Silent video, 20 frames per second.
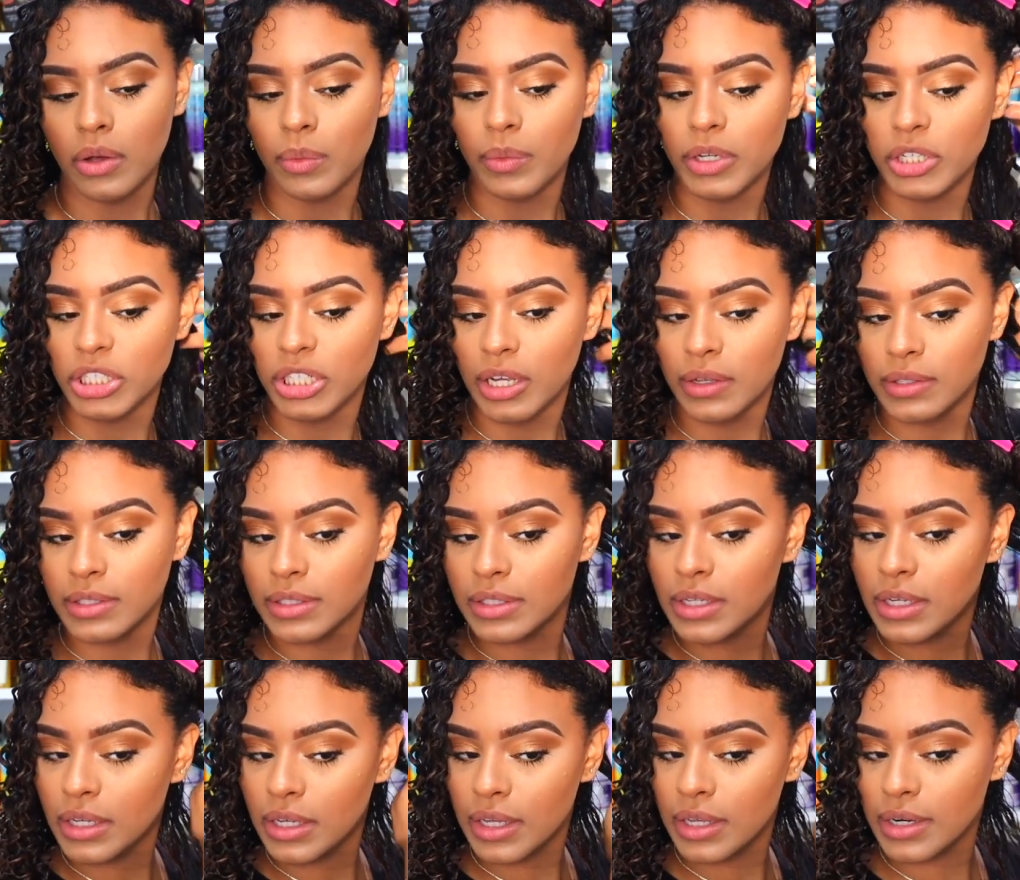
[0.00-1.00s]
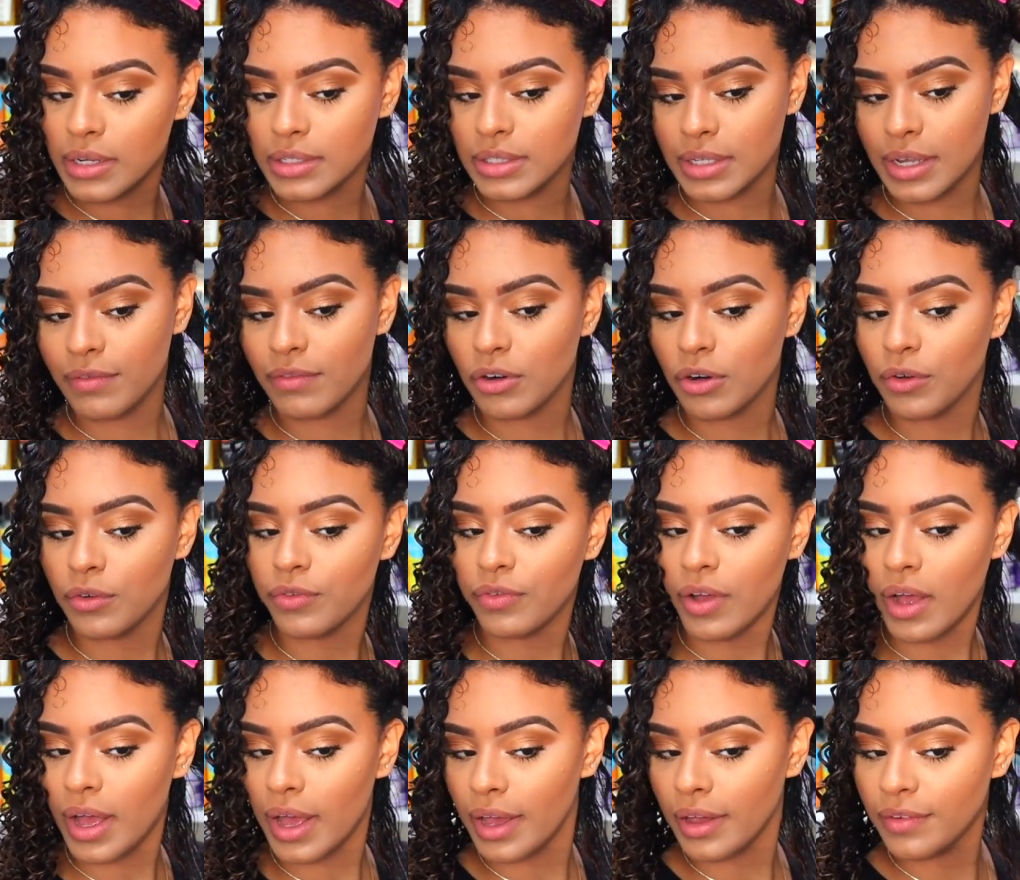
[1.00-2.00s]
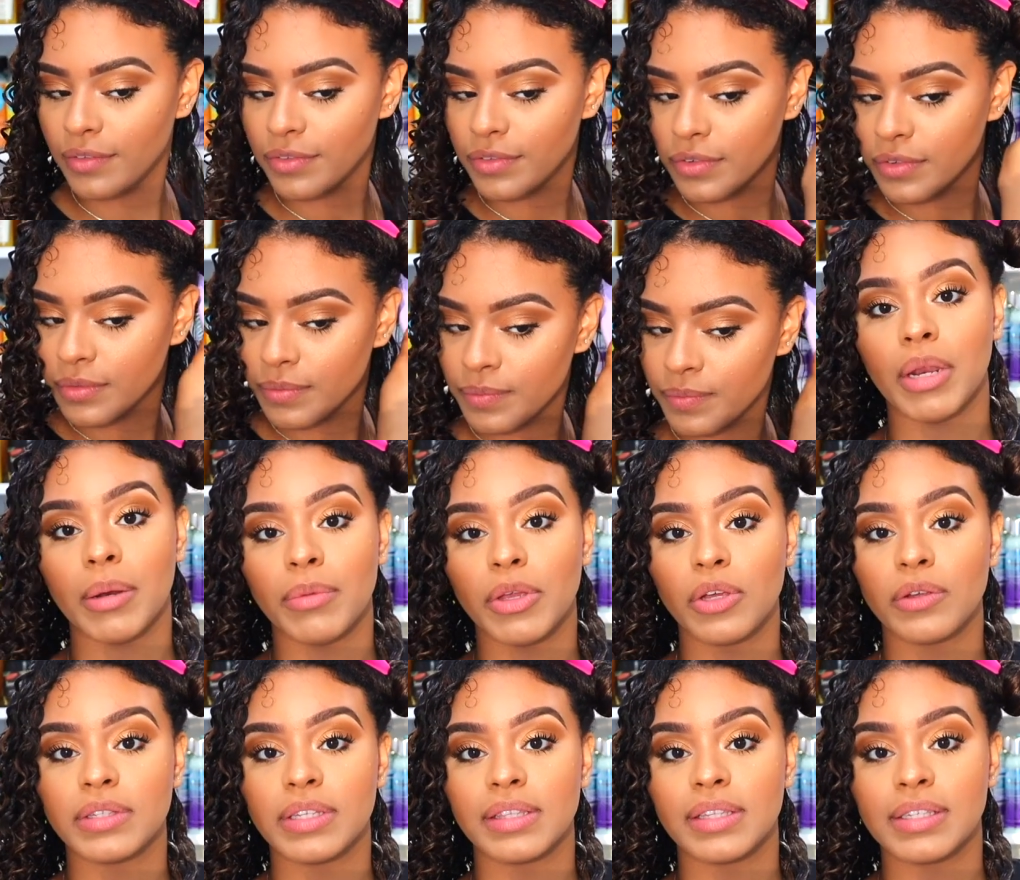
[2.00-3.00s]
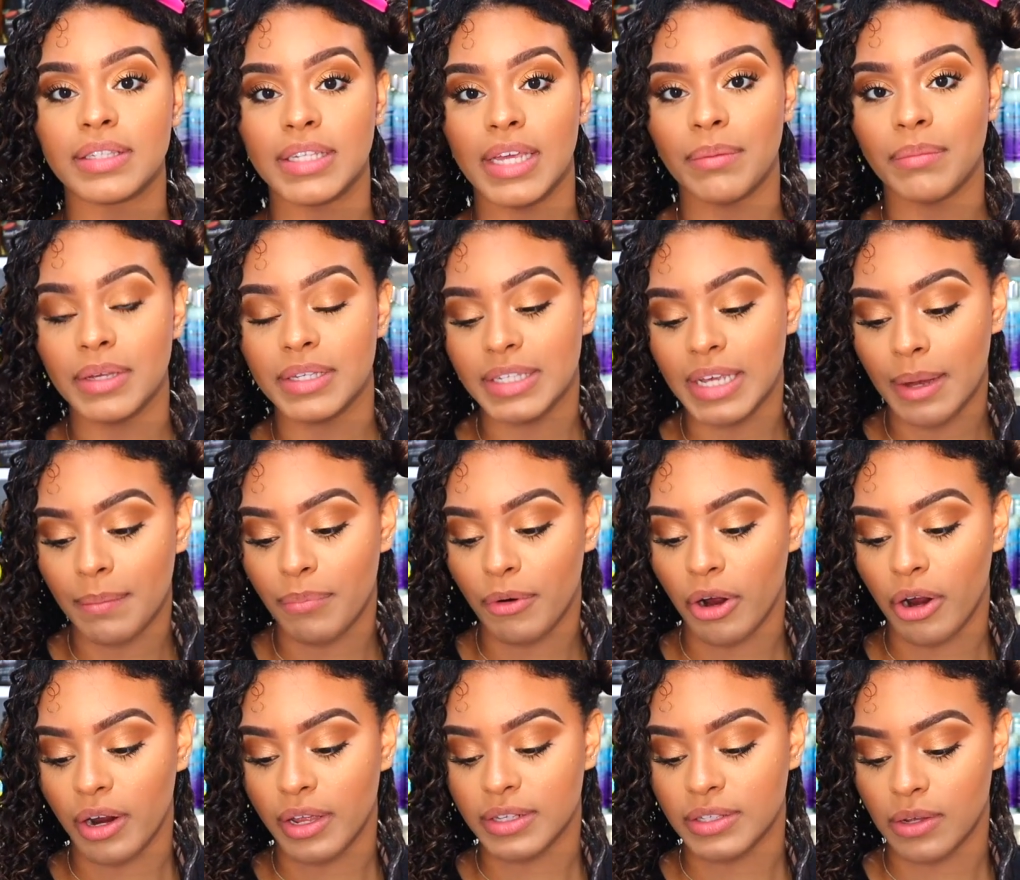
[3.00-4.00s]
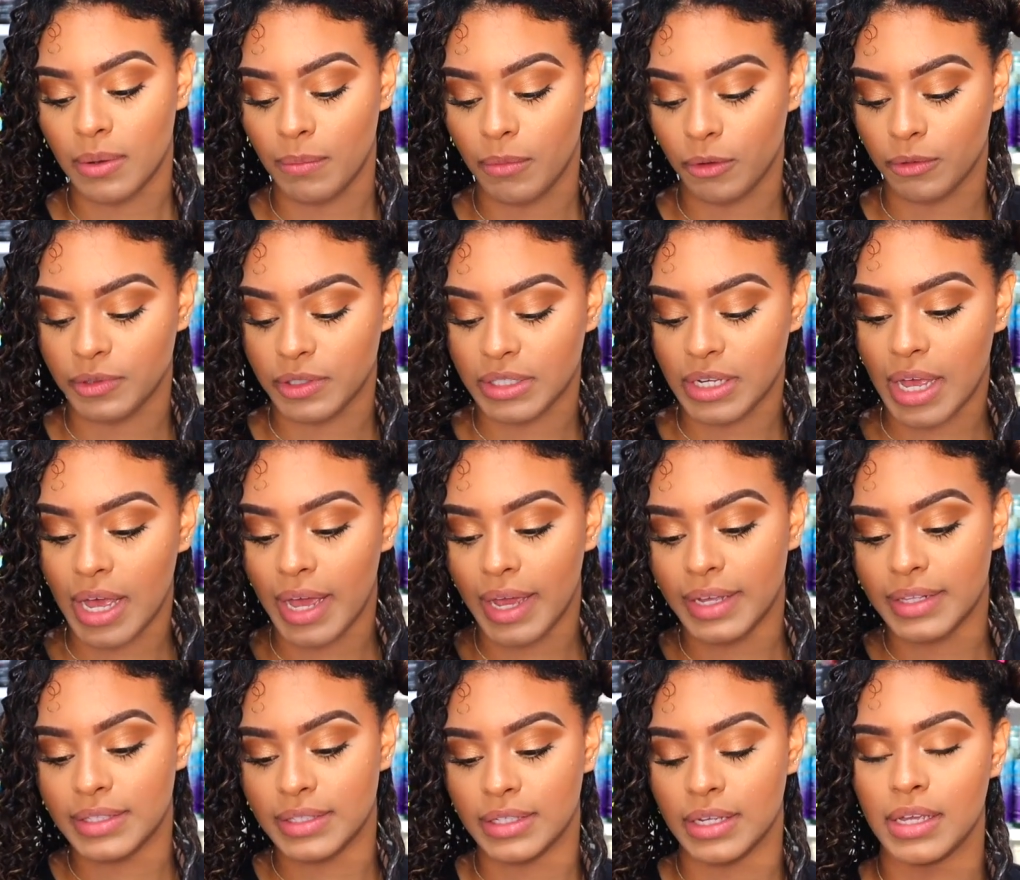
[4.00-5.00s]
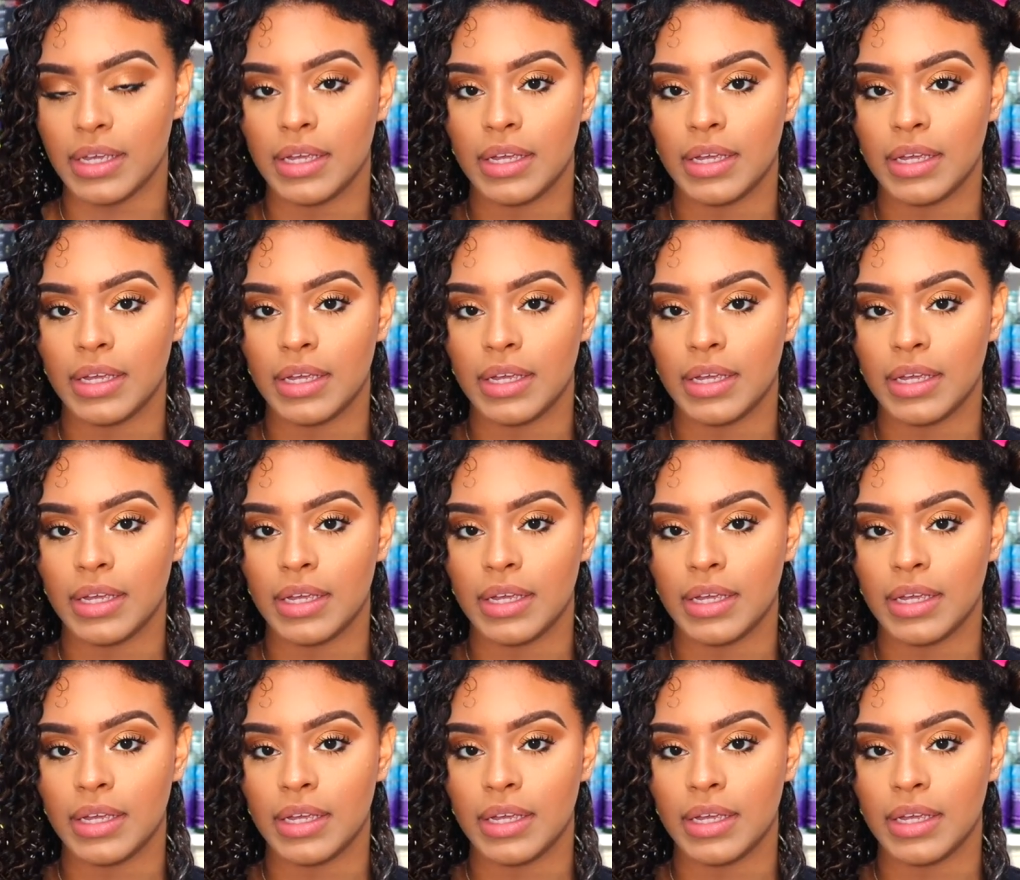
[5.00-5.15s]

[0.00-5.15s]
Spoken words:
We shall see. It is 7:05. I'm going to be using the same exact products on both sides.